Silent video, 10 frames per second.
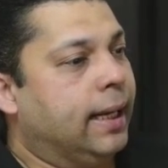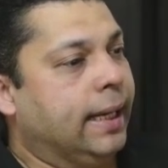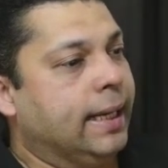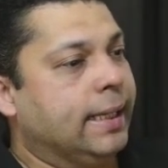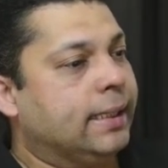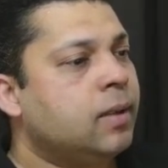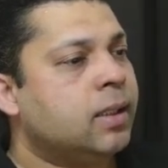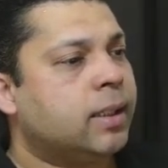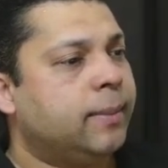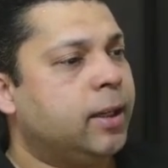in Linux,
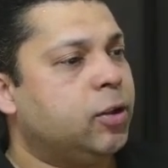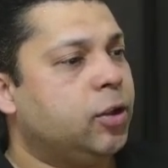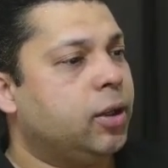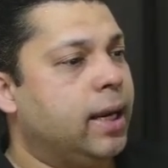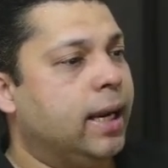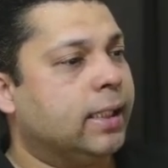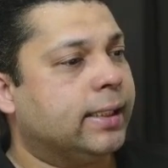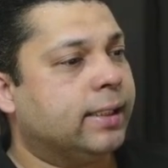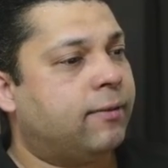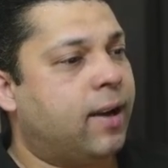similar to
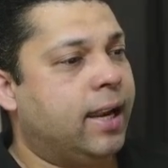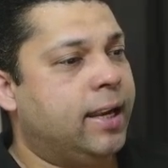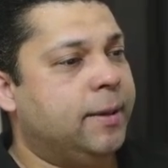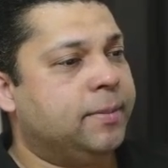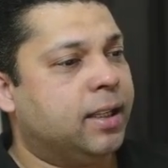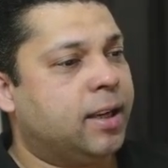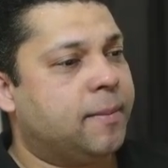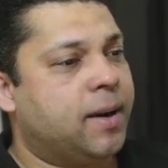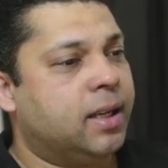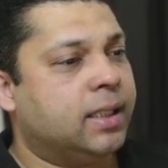Unix, file names and
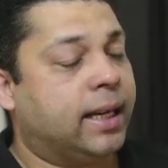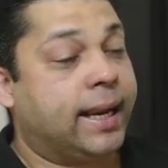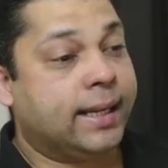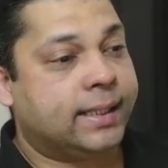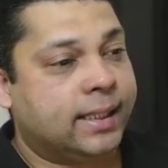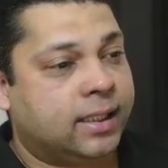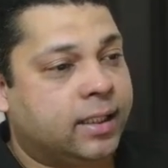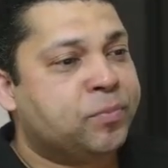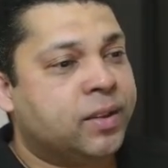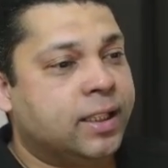commands are case
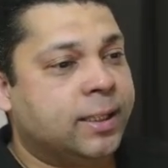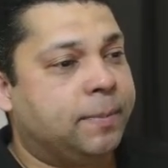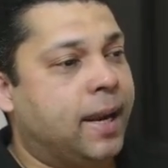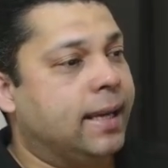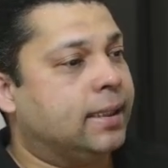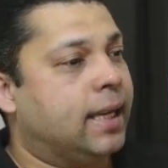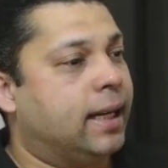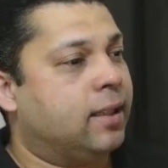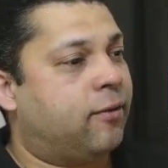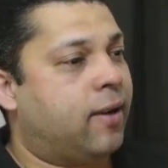sensitive. This implies
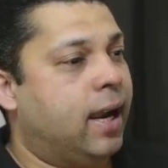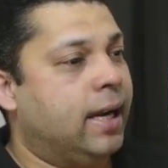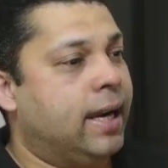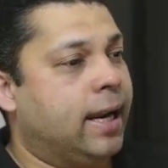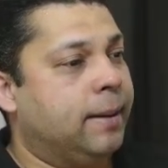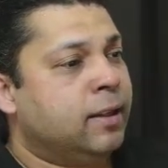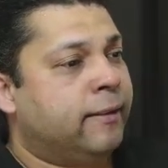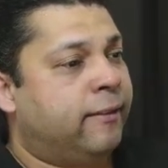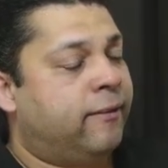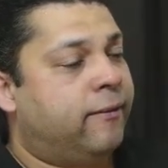that the file name
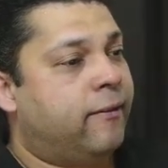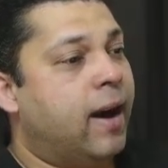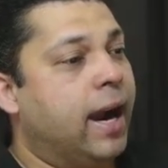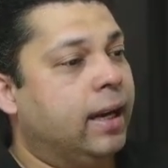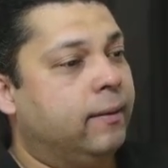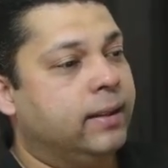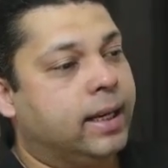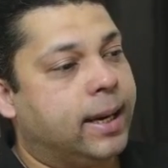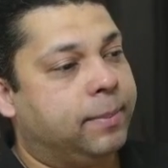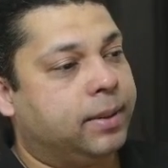file with
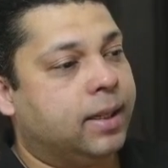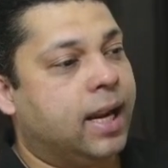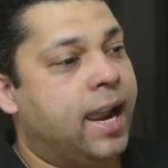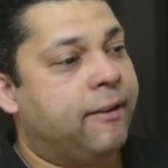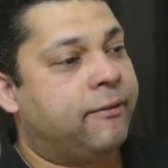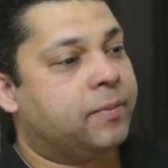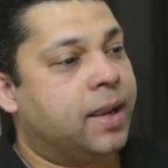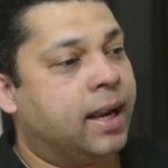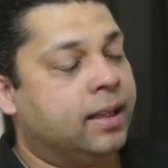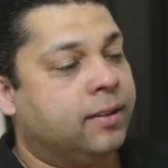a capital F
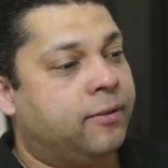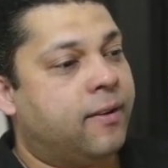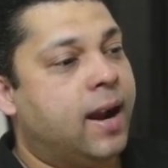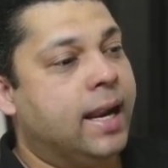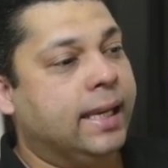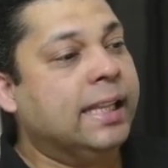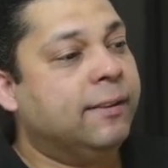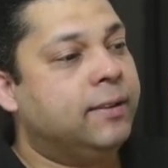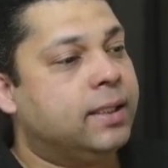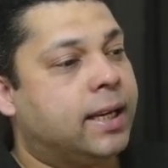and the
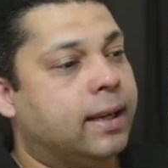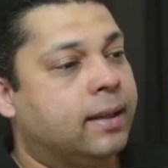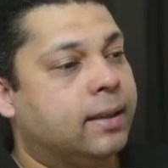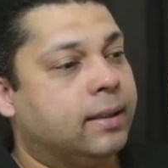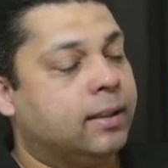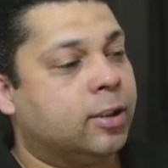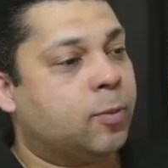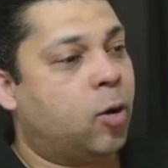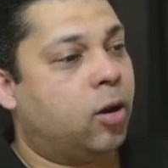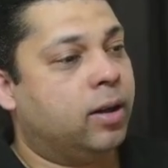file with the
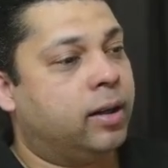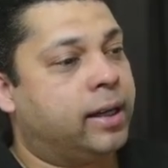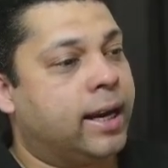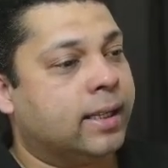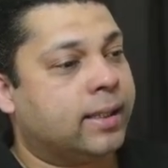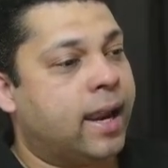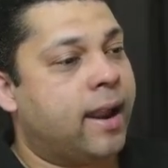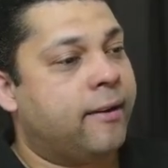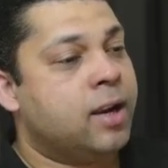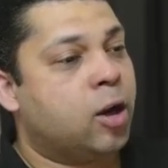smaller case
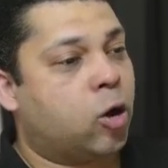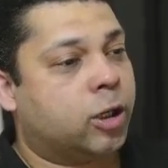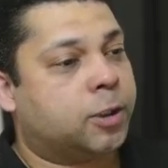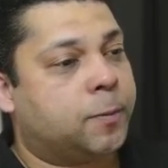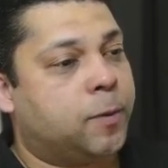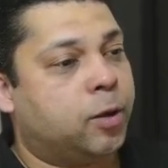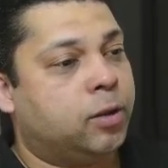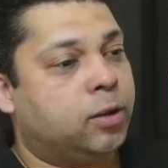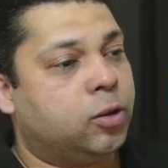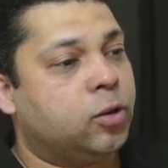f
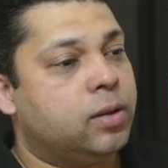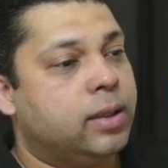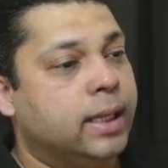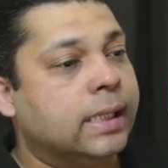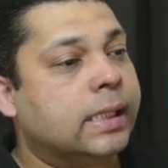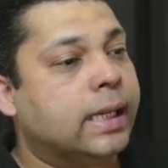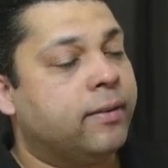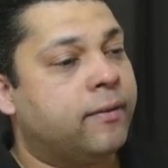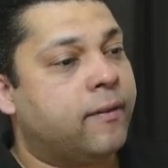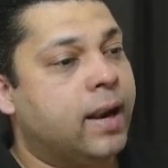correspond to
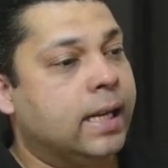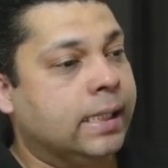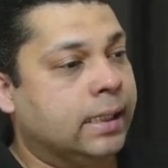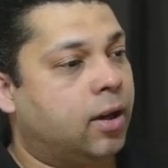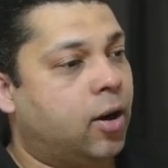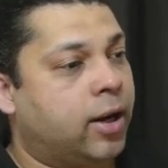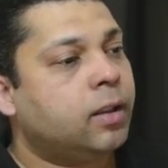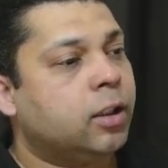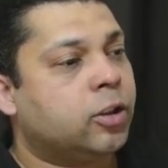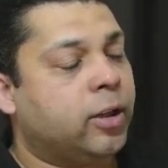distinct files.
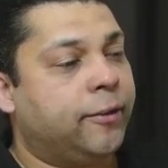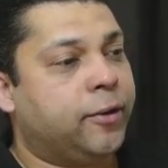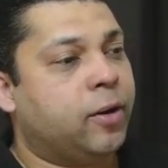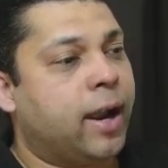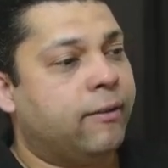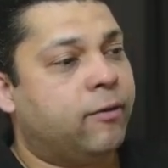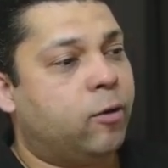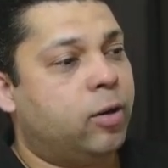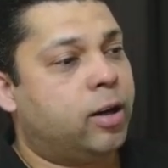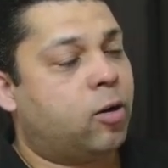Okay, so if you have a
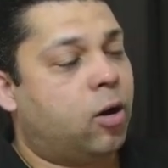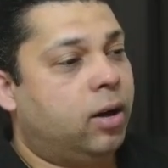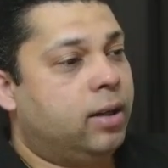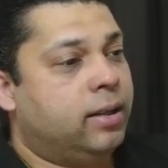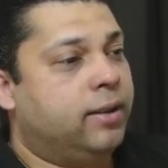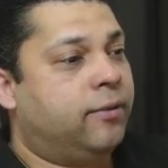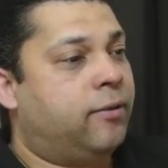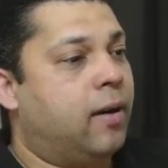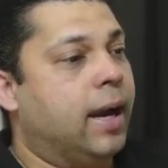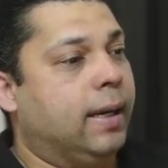folder called
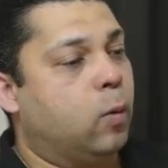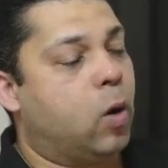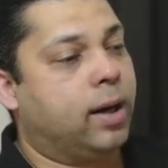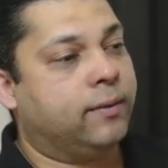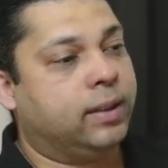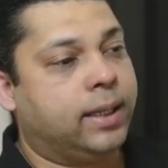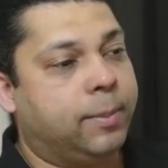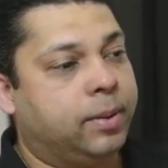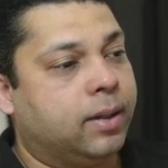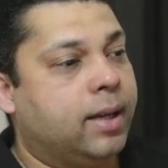file1 with
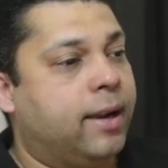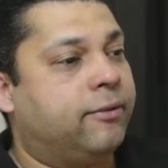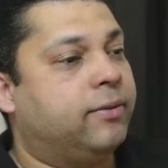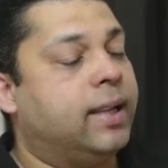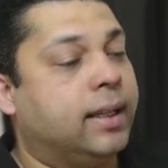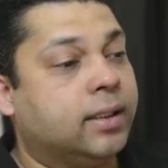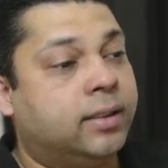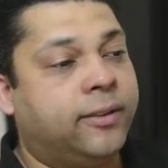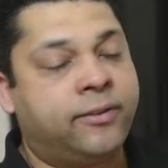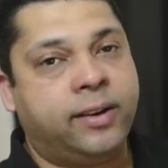capital F, that is
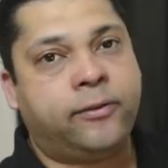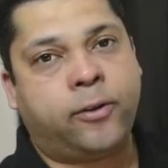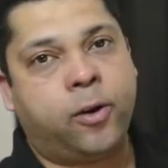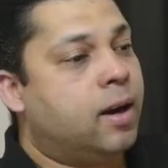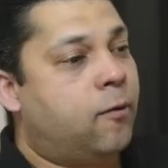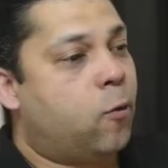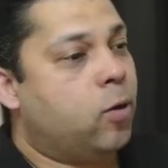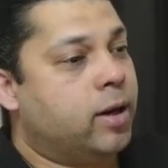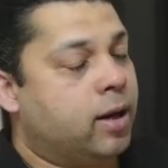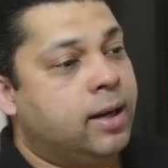different from a
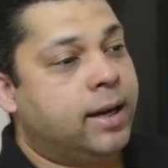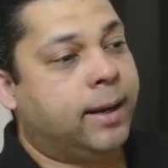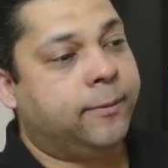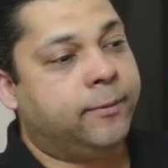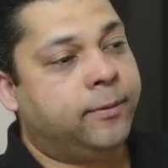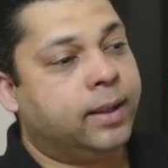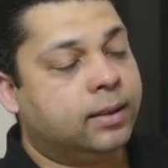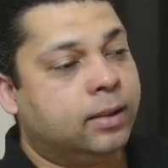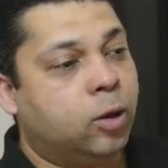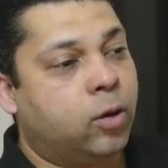folder name
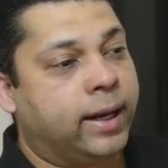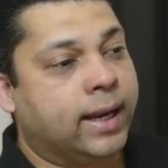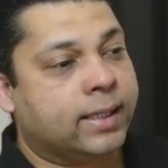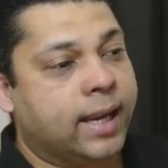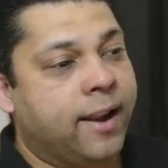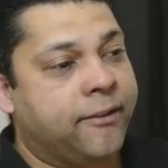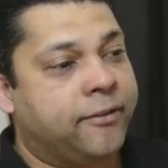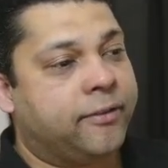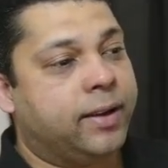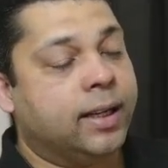with lowercase
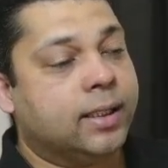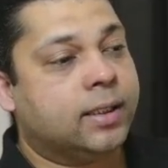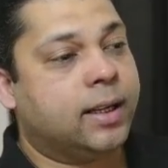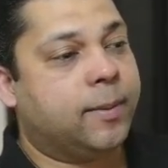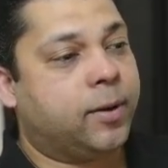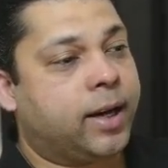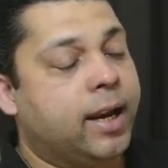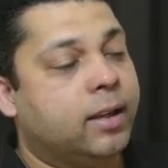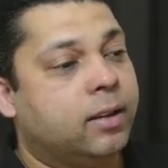f in its name. Okay,